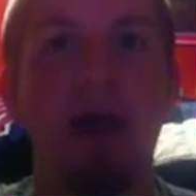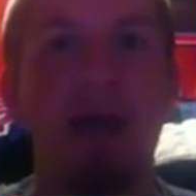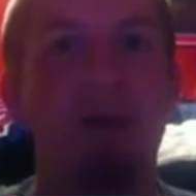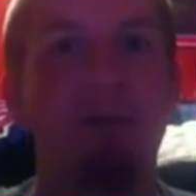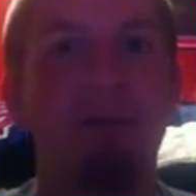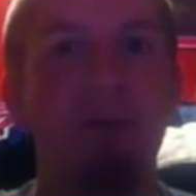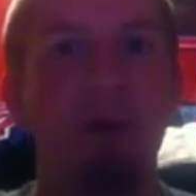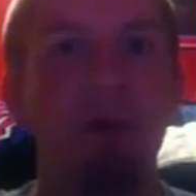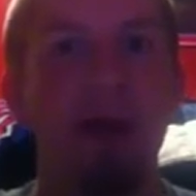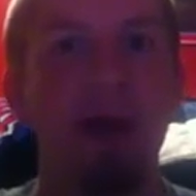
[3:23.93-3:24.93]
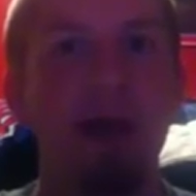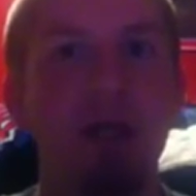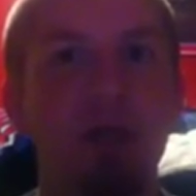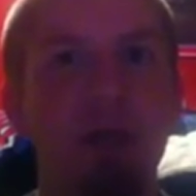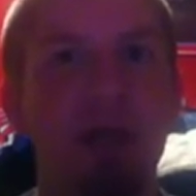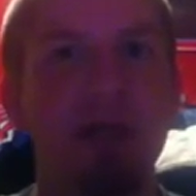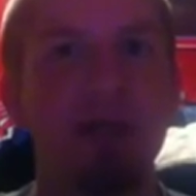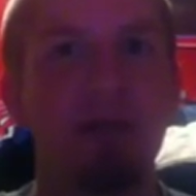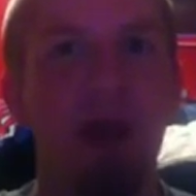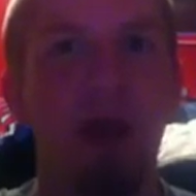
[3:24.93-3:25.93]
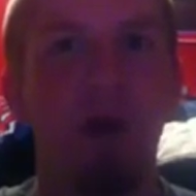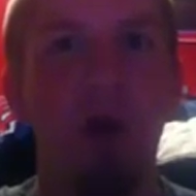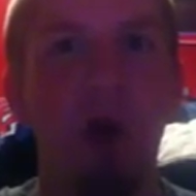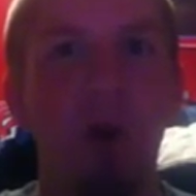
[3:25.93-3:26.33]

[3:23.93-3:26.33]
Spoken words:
Now, if we go to the angioplasty route,